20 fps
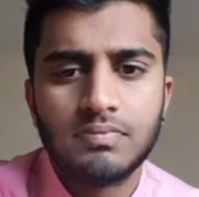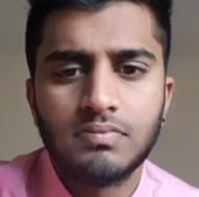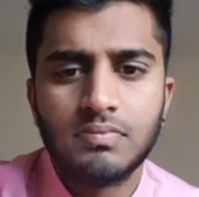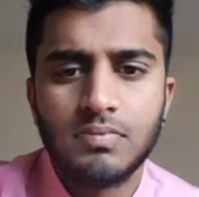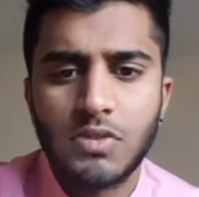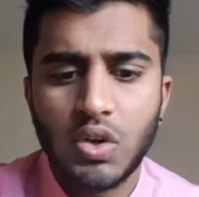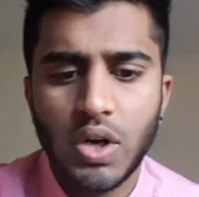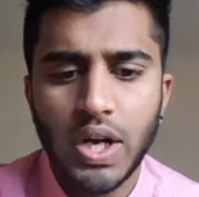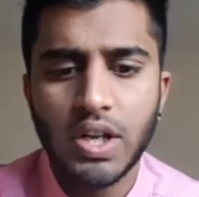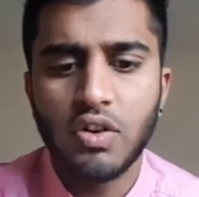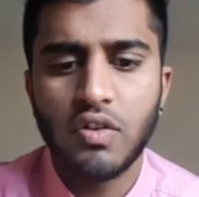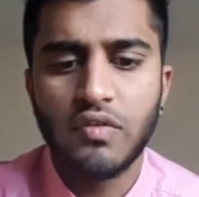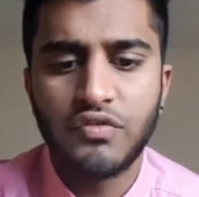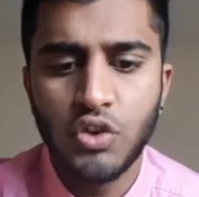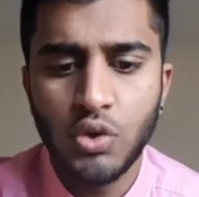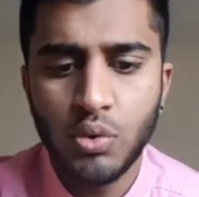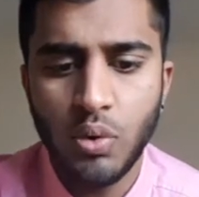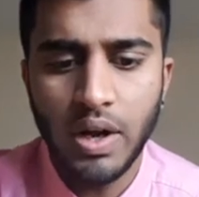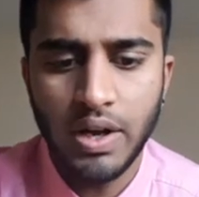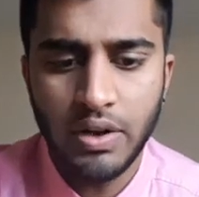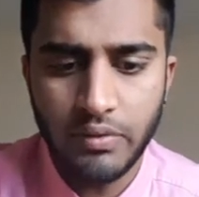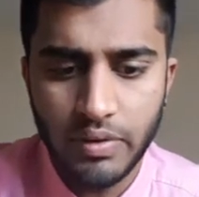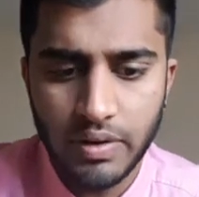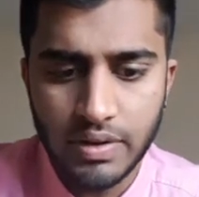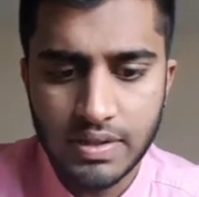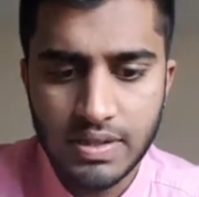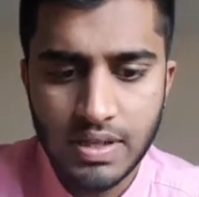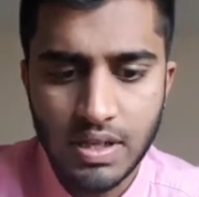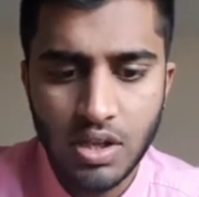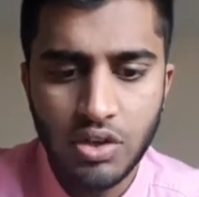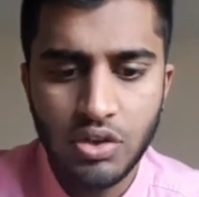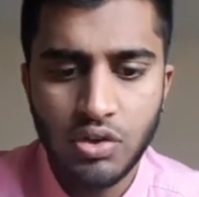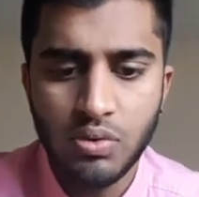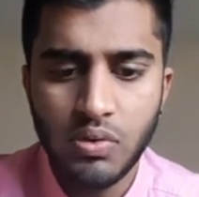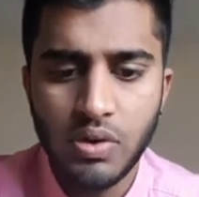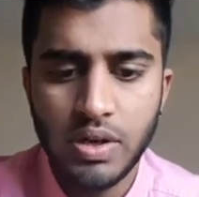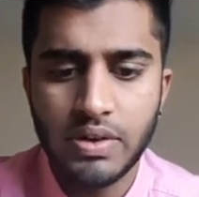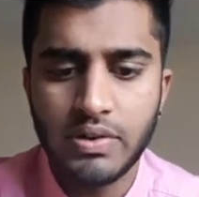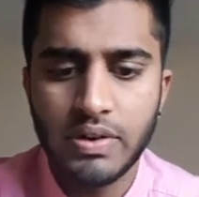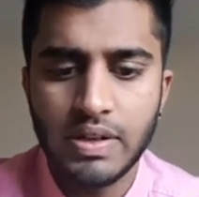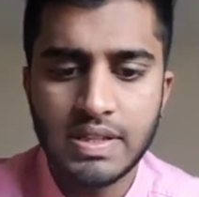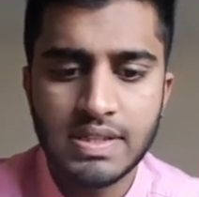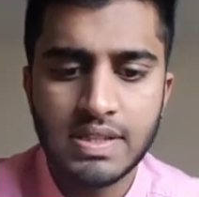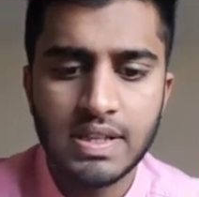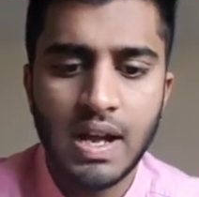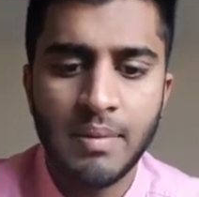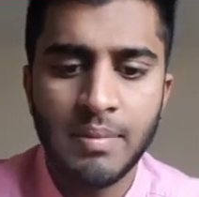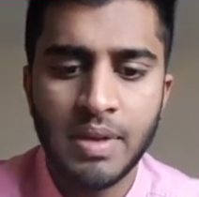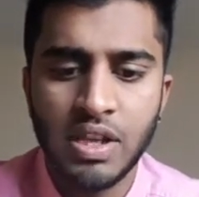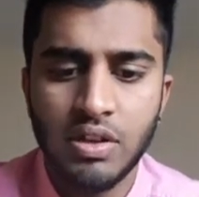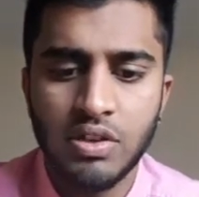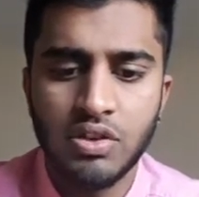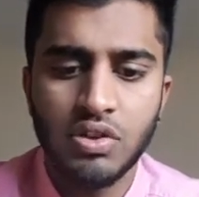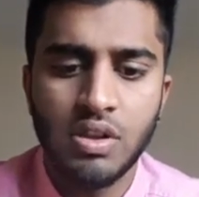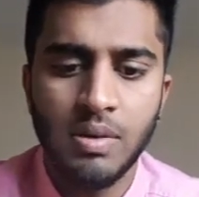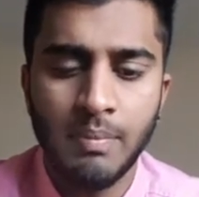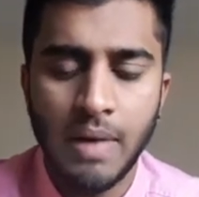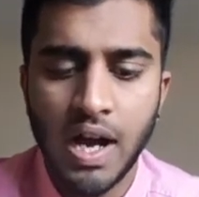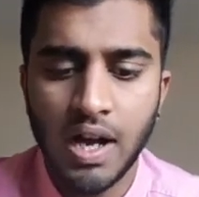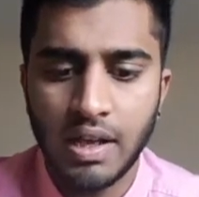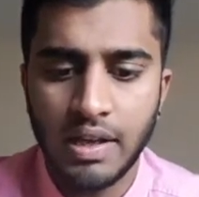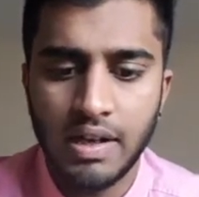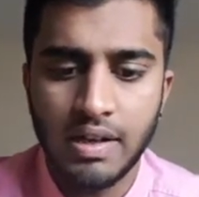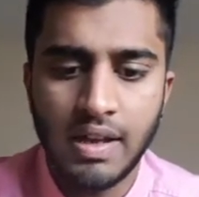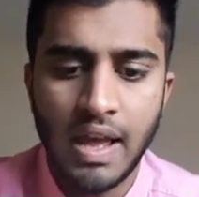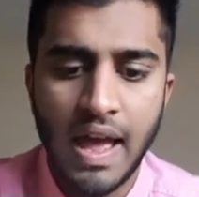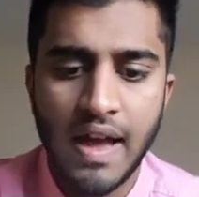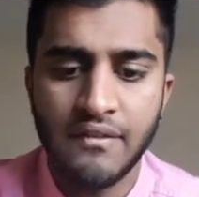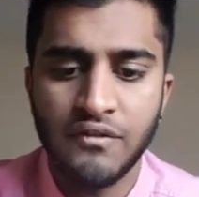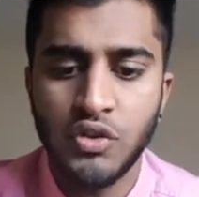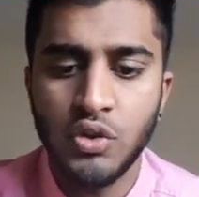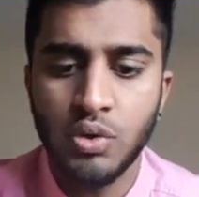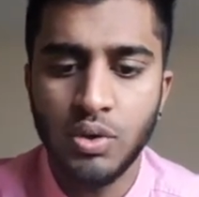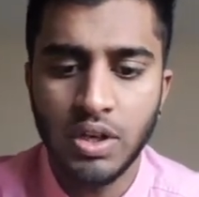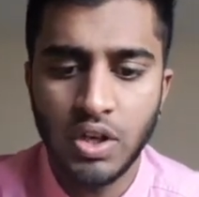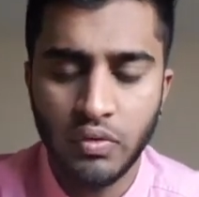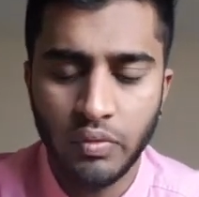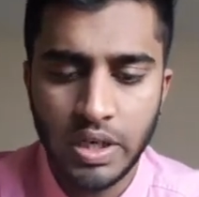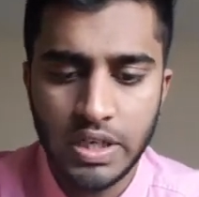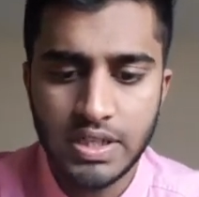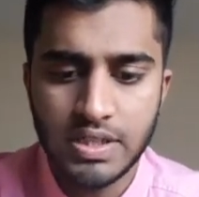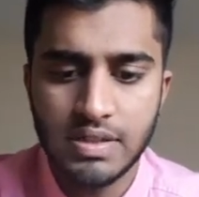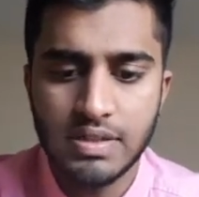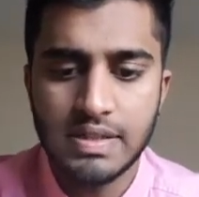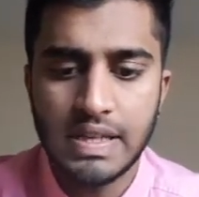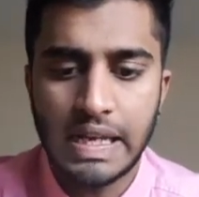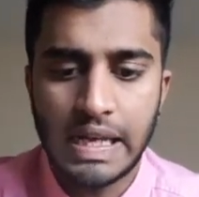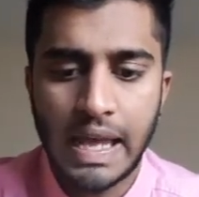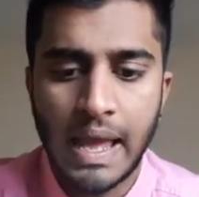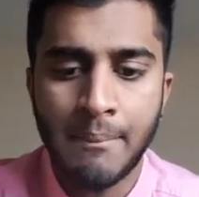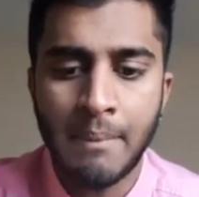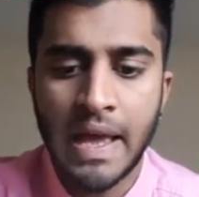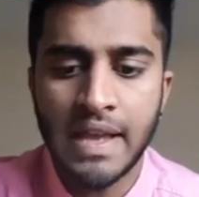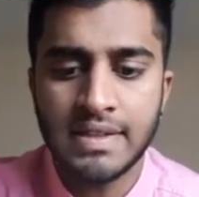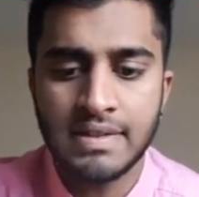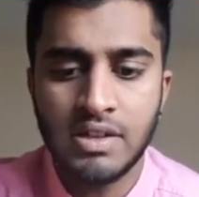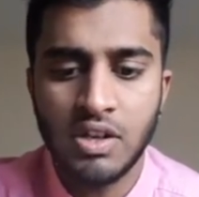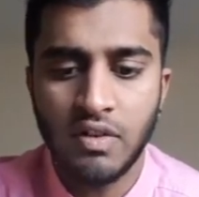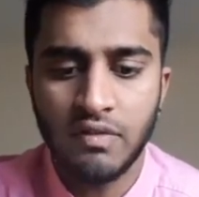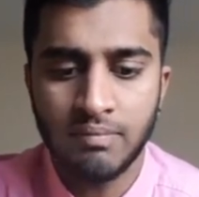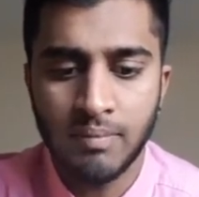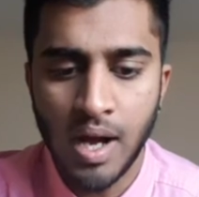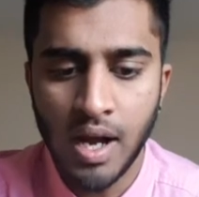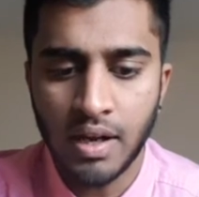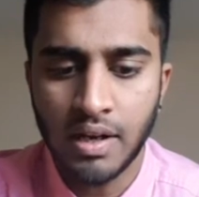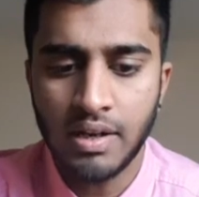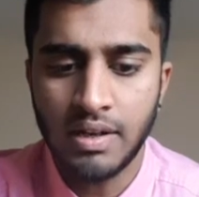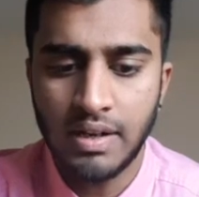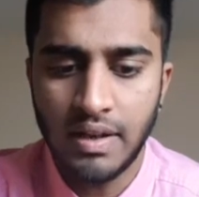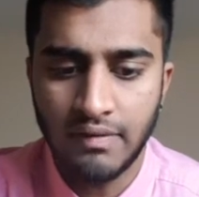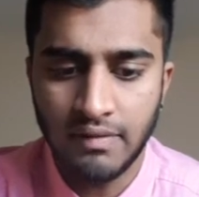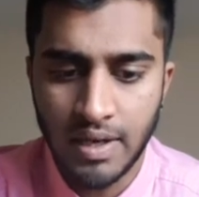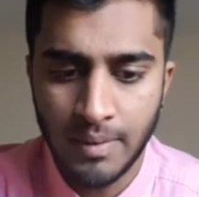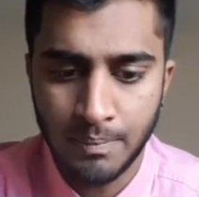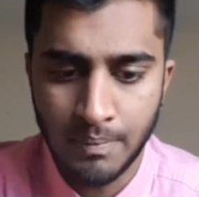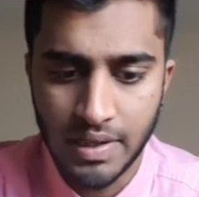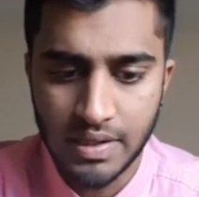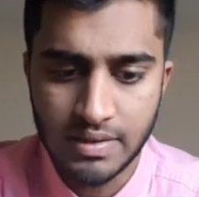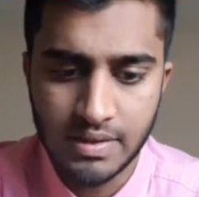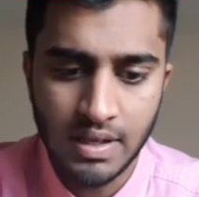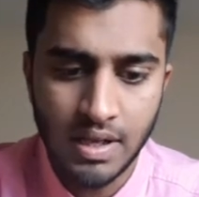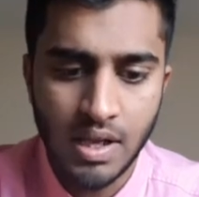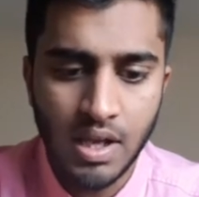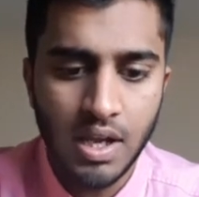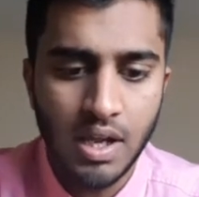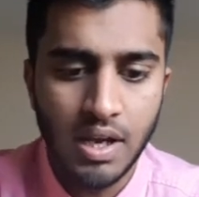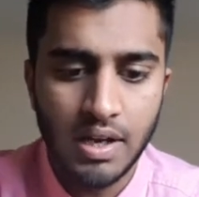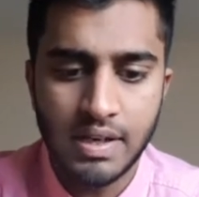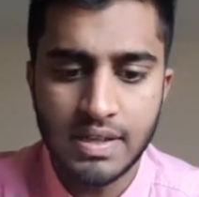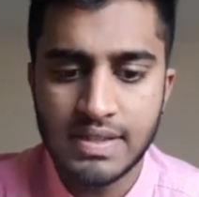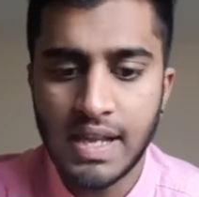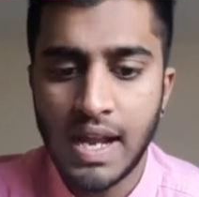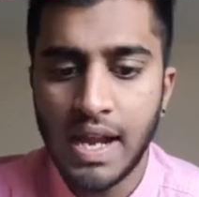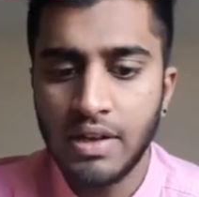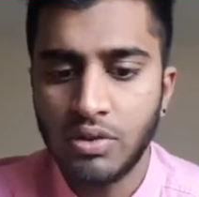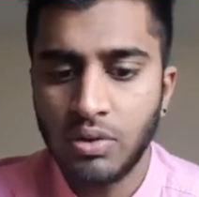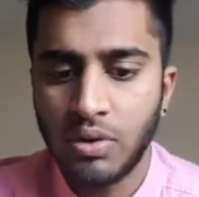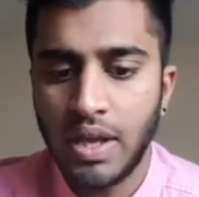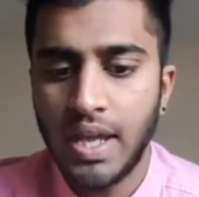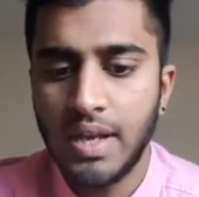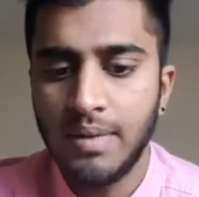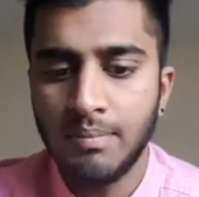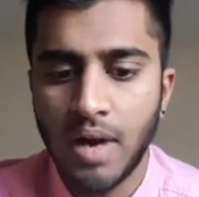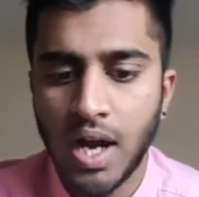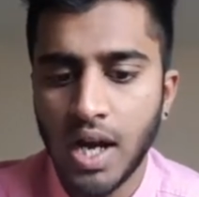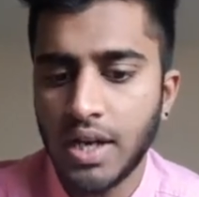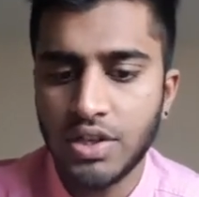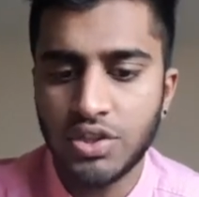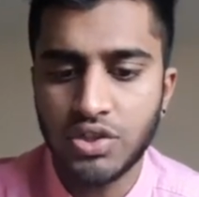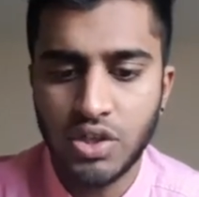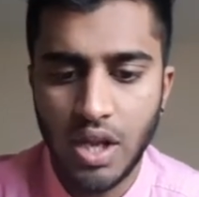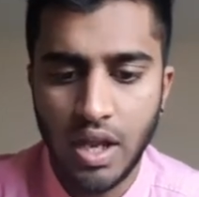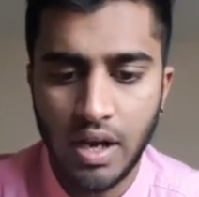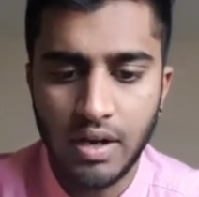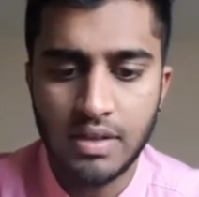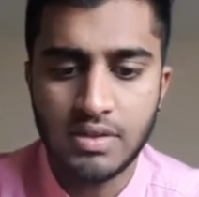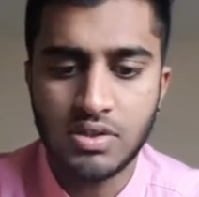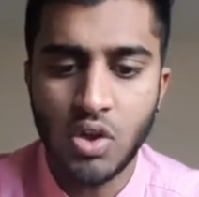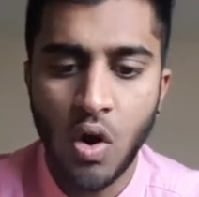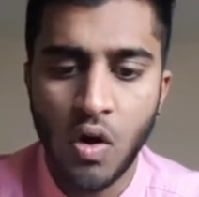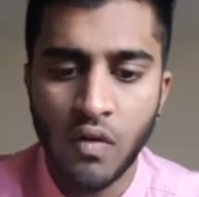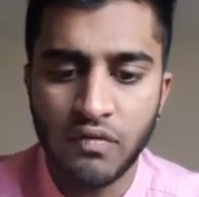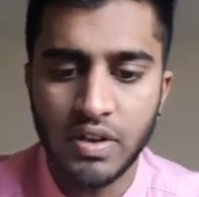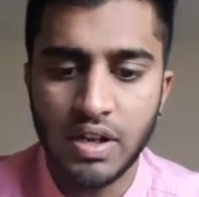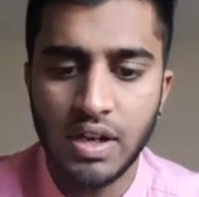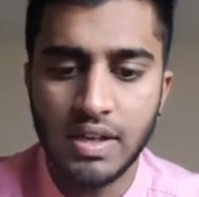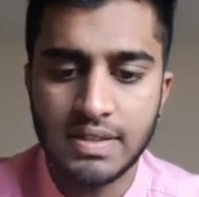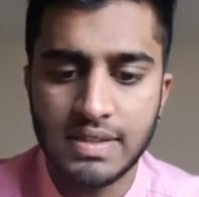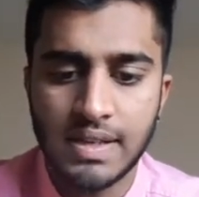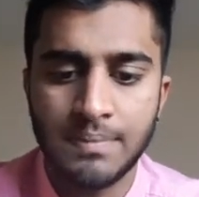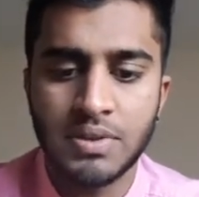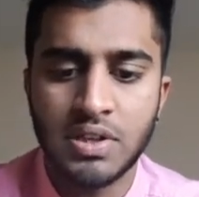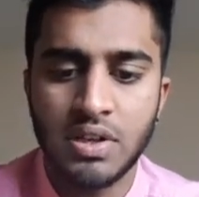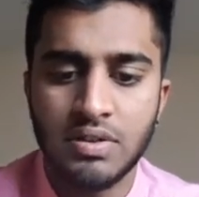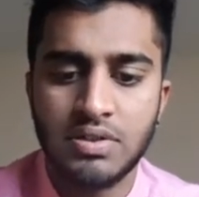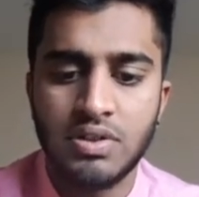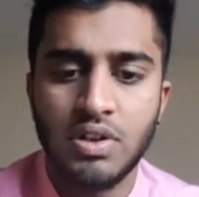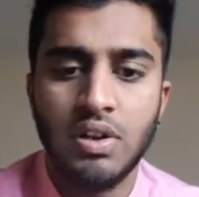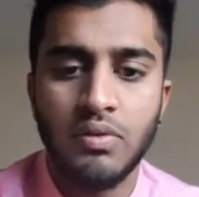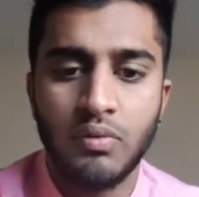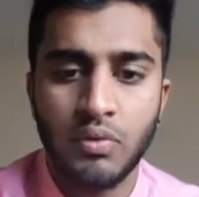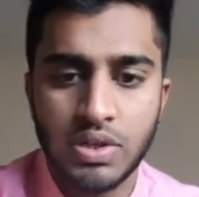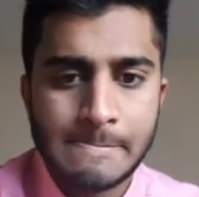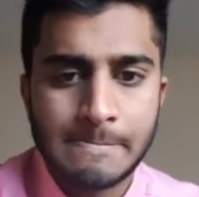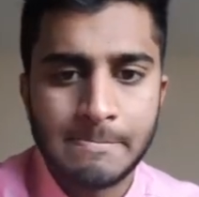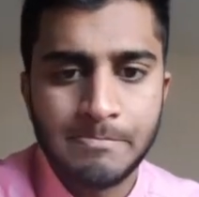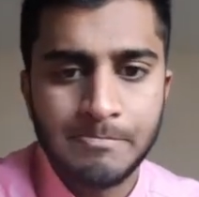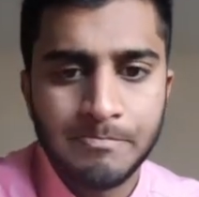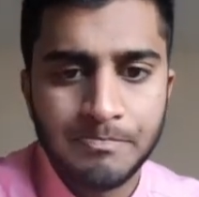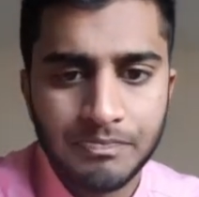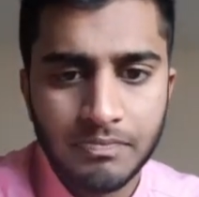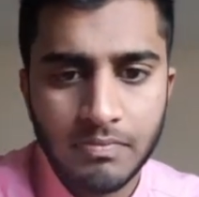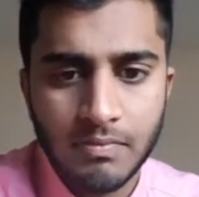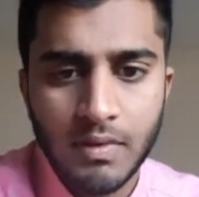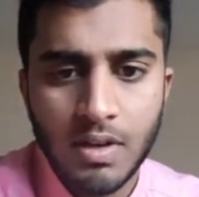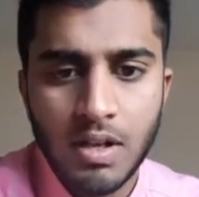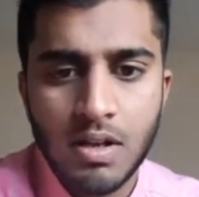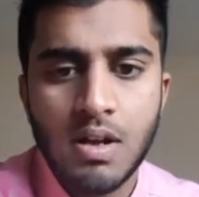Threat of new entrants. New entrants coming into the market have new innovations in capacity of market developments, and desire to gain market share is often a substantial resource.